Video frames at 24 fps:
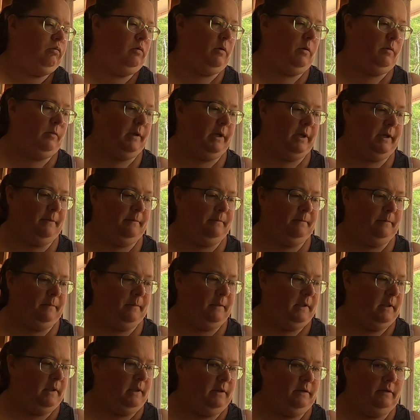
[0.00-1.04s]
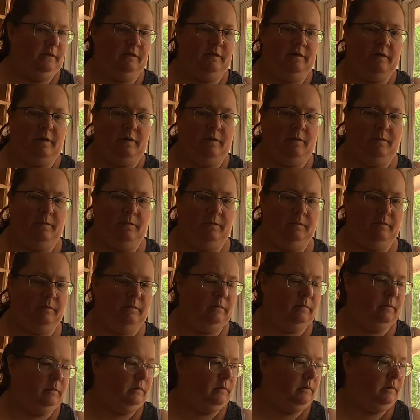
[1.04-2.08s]
Okay, so
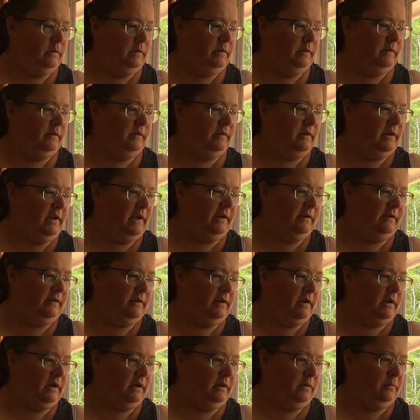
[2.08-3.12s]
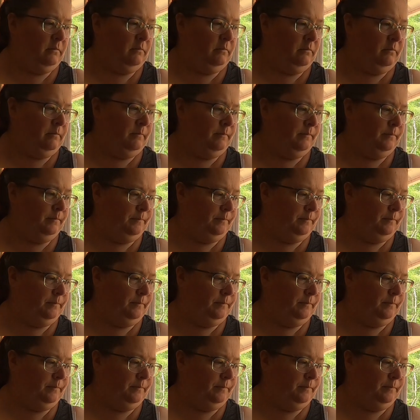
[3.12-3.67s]
this next item,